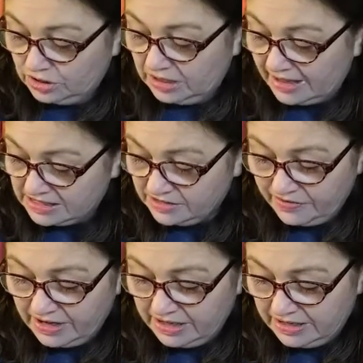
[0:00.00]

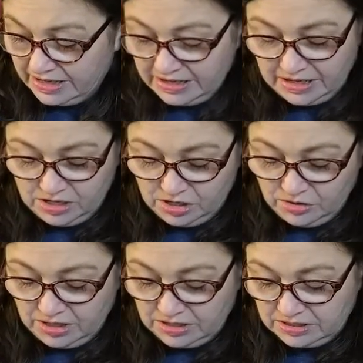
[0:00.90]
Classified Canine
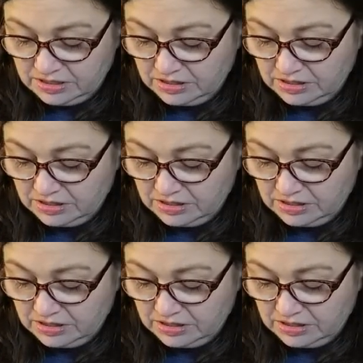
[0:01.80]
Unit,